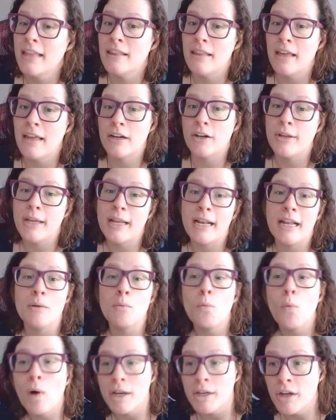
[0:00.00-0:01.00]
they are
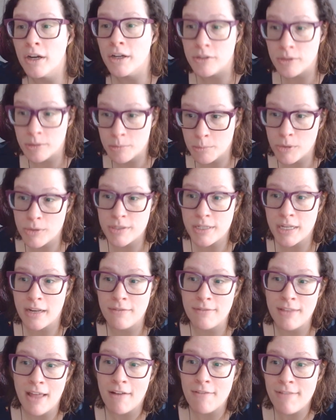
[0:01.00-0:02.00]
getting
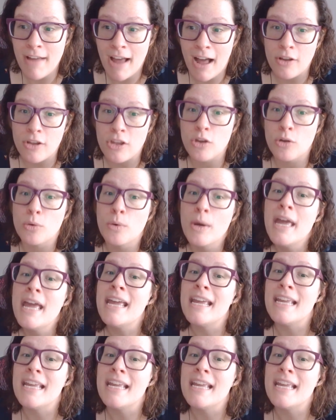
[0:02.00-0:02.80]
100% of that value.